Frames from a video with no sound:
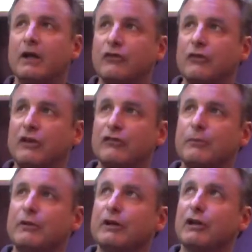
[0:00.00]
So these are
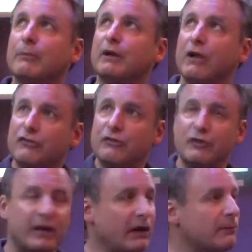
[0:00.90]
pretty good, but also if
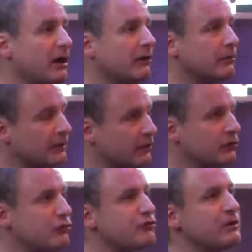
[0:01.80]
you care about like
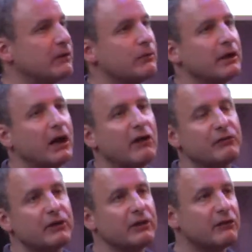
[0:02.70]
nutrient
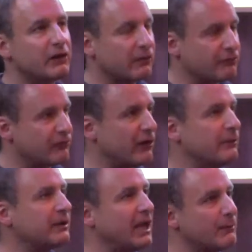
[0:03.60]
runoff and all that
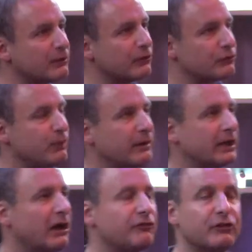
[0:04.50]
farm chemicals
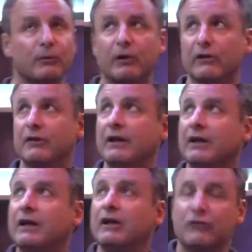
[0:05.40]
running off in the world,
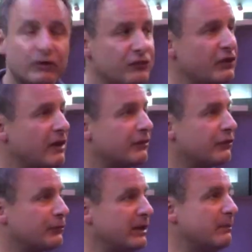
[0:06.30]
turns out the
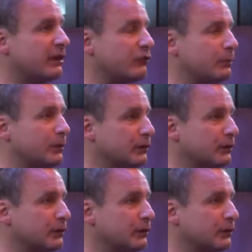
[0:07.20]
three biggest